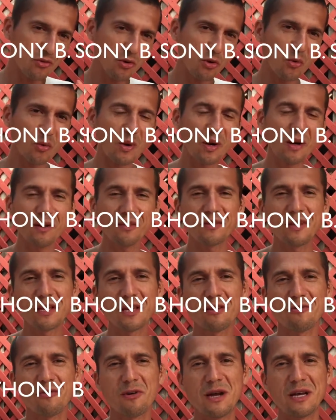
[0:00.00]
doing well. Thank
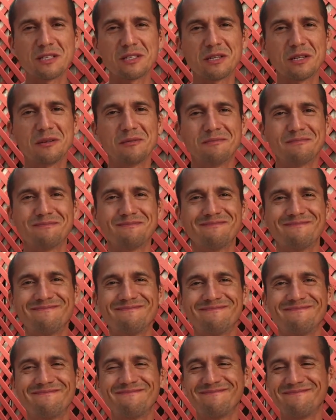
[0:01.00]
you for asking.
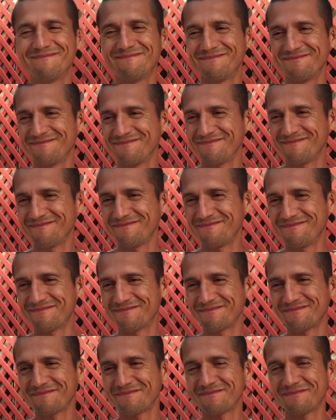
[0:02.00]
So let's talk
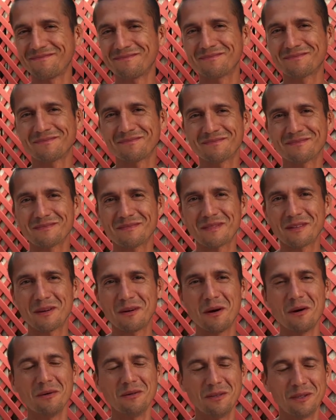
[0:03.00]
about booze today.
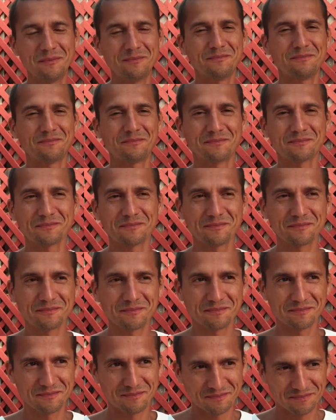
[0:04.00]
What is oh. what is
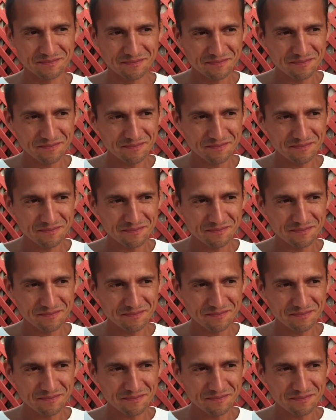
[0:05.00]
alcohol?